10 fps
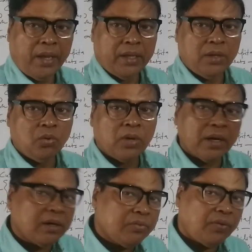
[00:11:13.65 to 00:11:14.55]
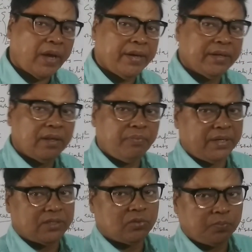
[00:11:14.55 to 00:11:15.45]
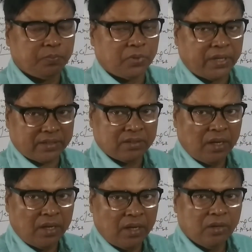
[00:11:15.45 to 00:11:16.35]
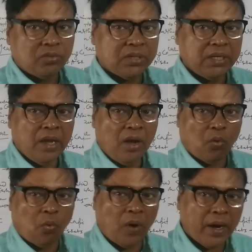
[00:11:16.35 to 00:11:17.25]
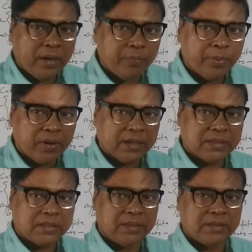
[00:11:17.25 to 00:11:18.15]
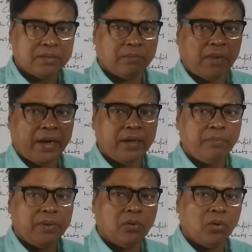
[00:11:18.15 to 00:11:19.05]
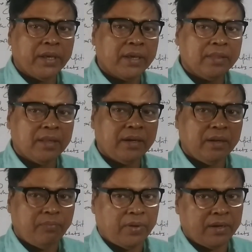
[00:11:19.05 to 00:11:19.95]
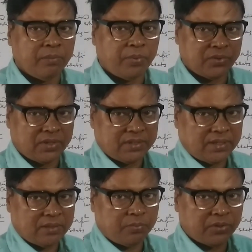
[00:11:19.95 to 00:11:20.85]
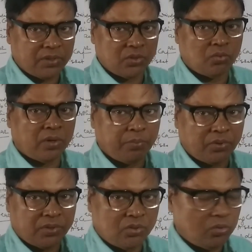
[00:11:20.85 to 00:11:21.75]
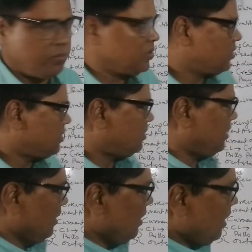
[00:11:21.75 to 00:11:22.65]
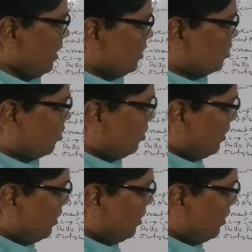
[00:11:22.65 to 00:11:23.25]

you cannot find the finished products. You see, one productions might be going in the different processes, process 1, process 2, process 3. So